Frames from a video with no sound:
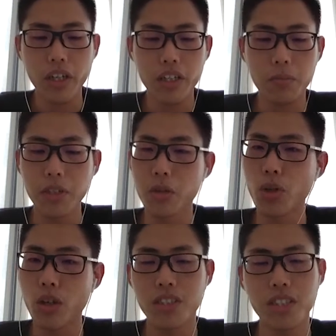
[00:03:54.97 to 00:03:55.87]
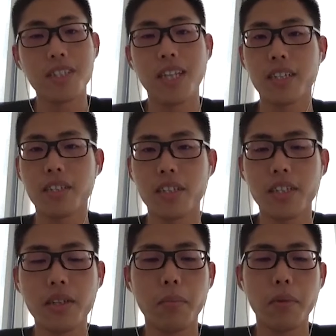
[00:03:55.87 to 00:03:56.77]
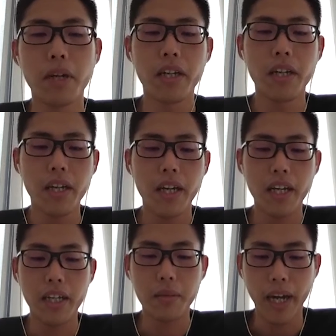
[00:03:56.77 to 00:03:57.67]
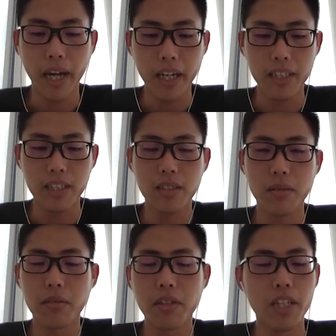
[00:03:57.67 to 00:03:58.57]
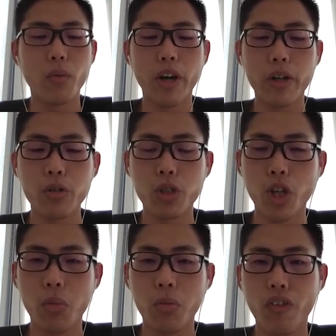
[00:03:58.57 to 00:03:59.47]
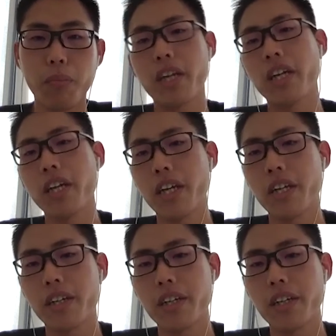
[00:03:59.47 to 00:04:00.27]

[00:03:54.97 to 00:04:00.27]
It's been around since last year, but I think Binance did a very good job of making it